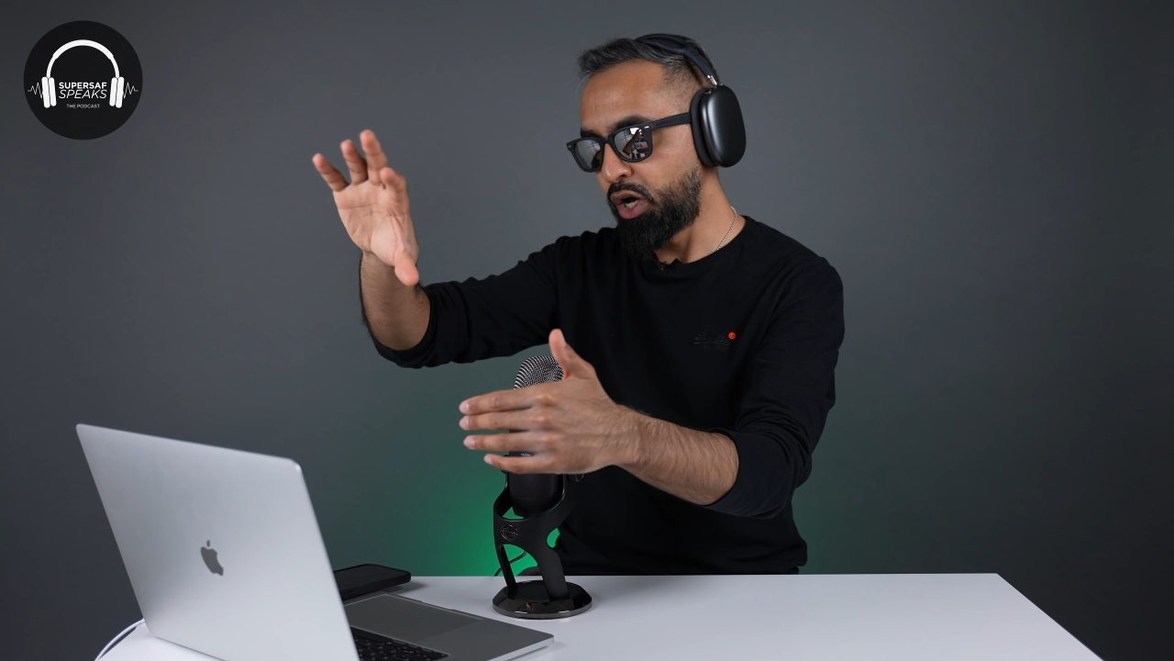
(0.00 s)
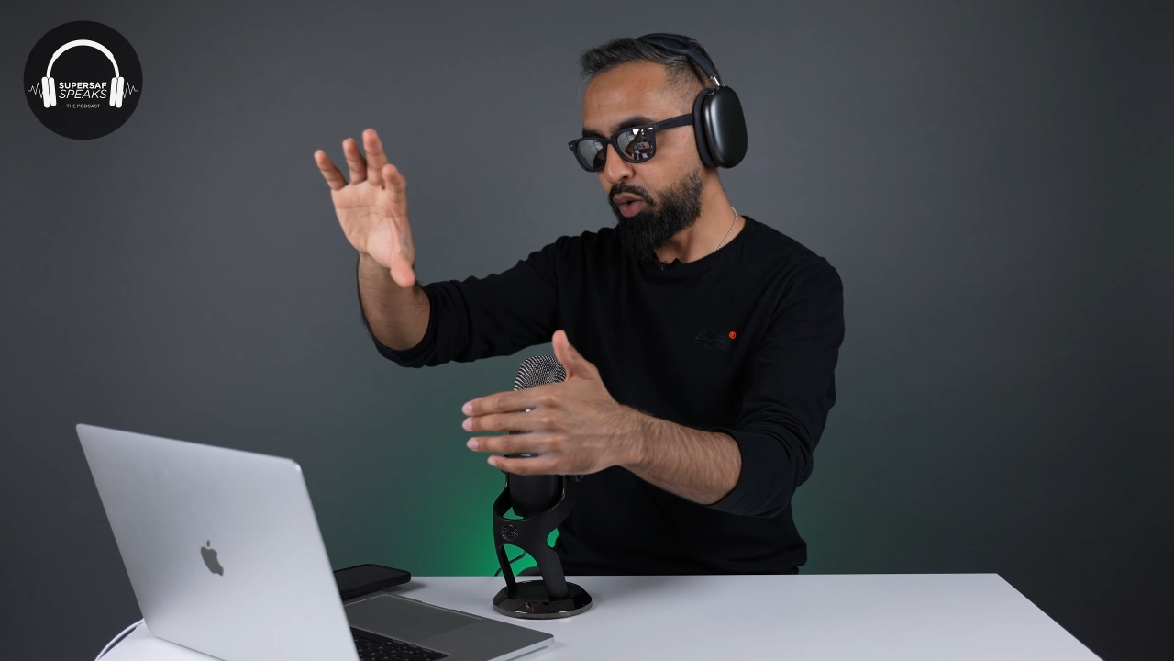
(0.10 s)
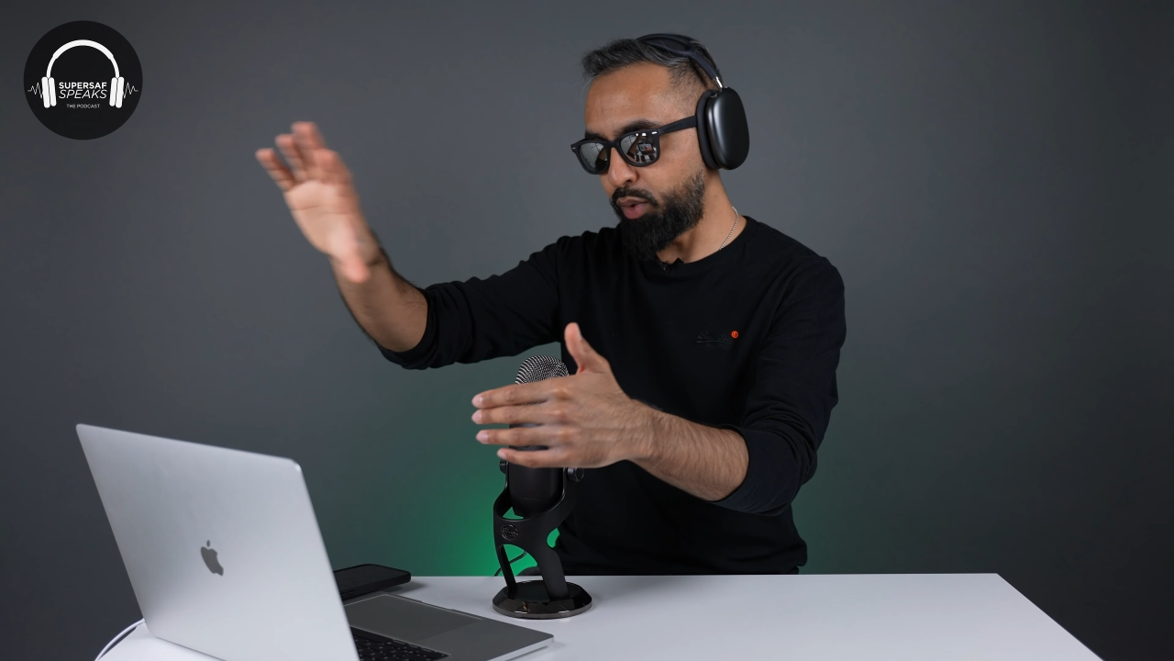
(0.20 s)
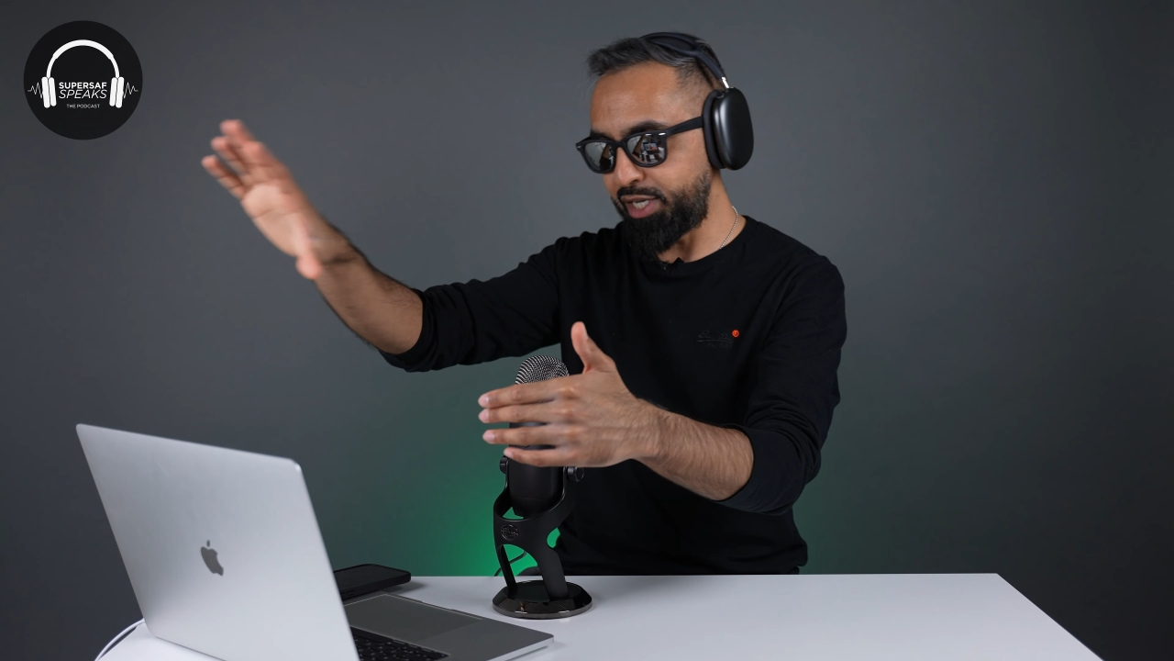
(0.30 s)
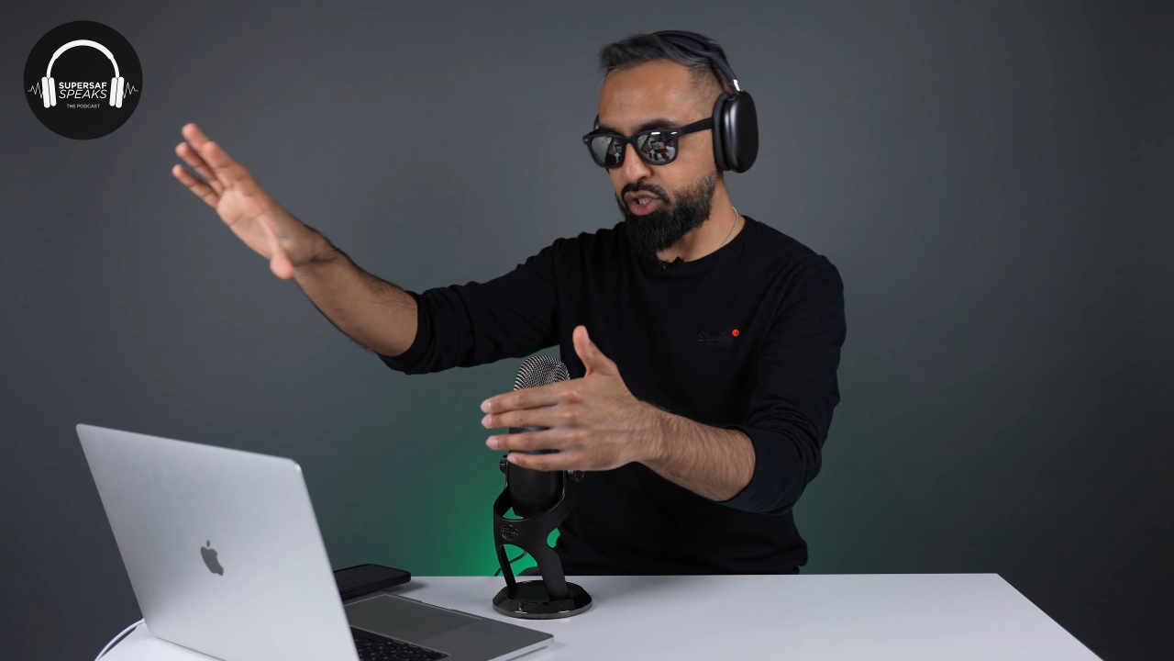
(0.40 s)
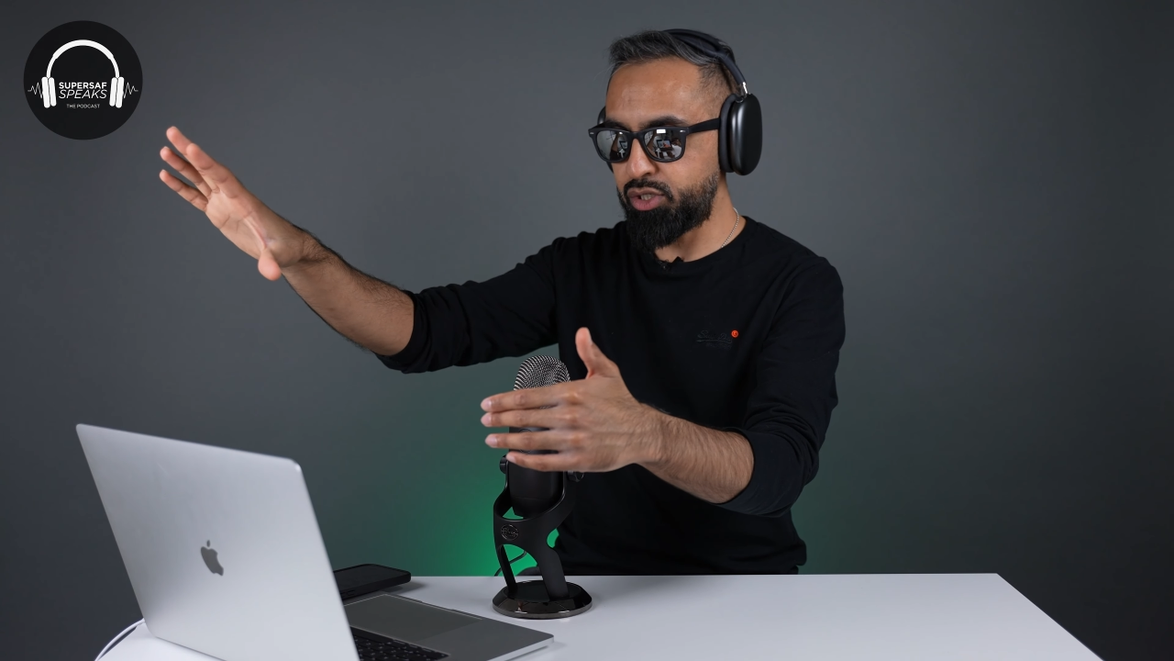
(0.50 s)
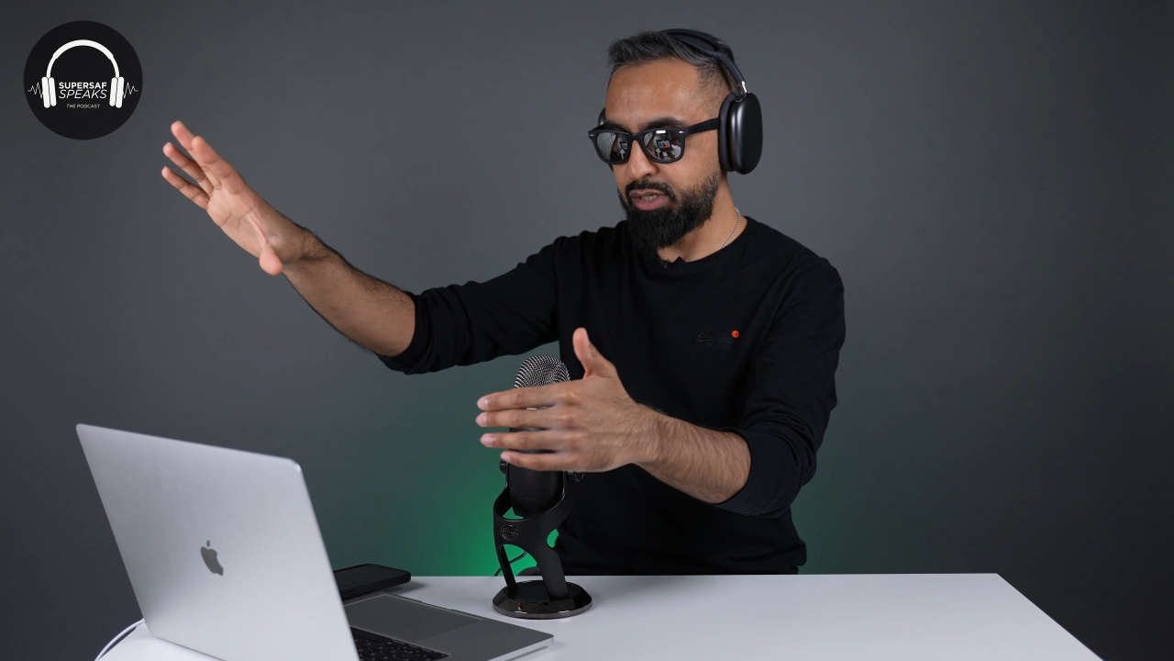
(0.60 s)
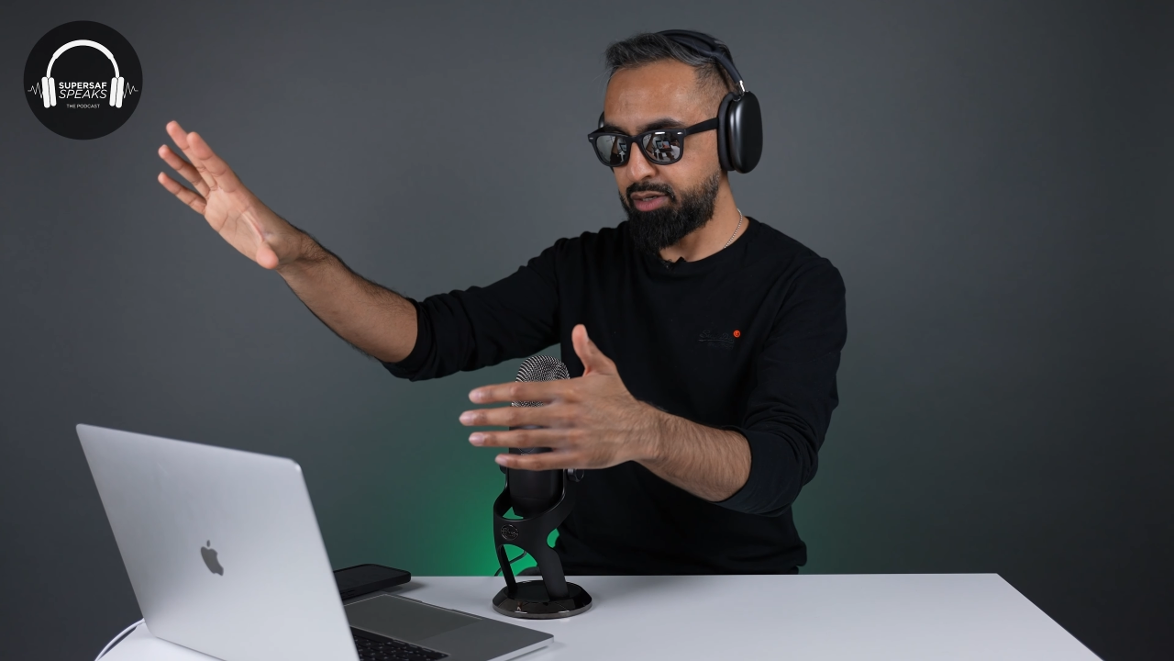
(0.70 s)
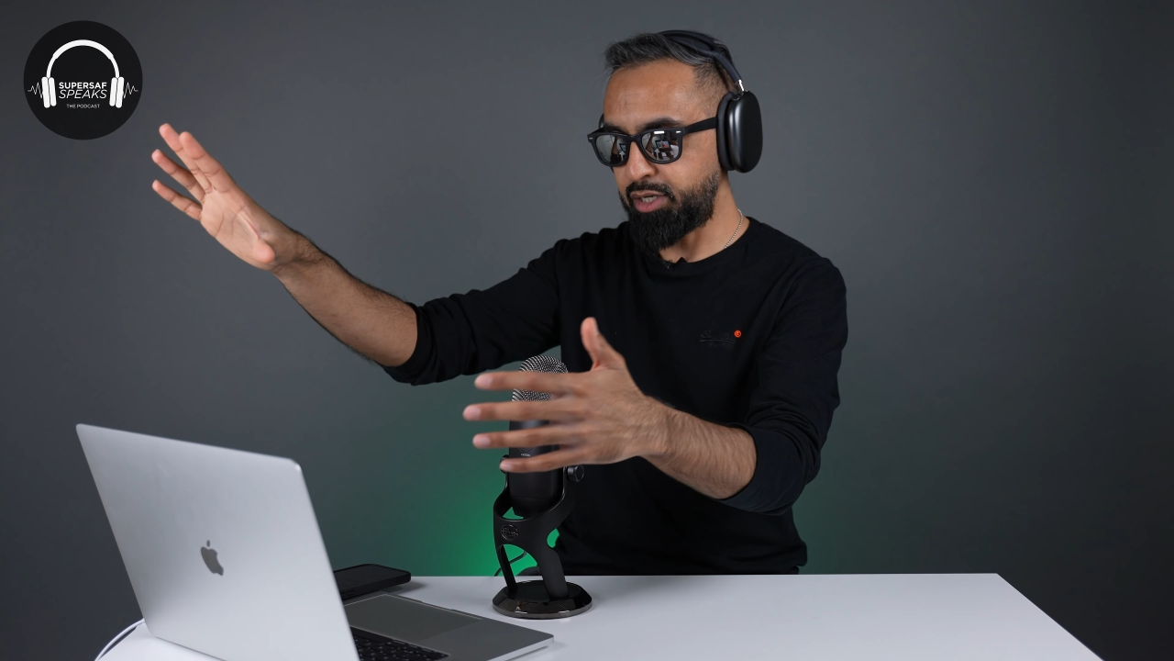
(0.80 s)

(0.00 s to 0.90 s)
which